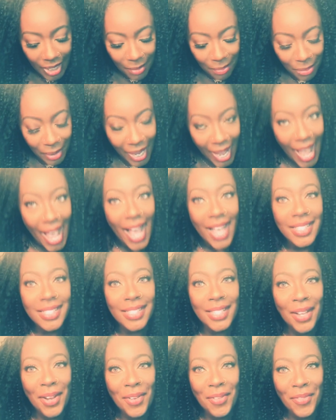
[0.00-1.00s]
Blast
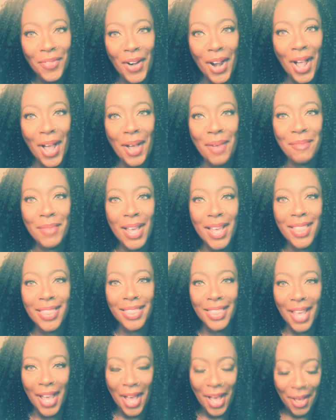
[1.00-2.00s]
from
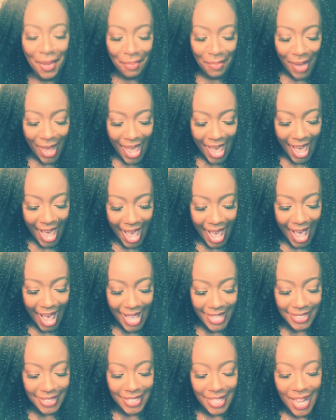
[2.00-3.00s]
the
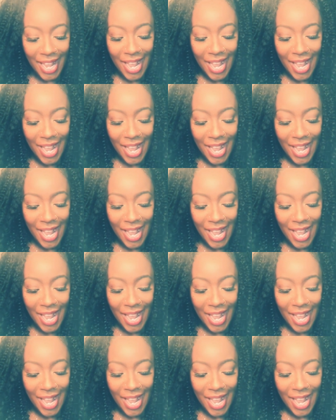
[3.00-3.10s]
past.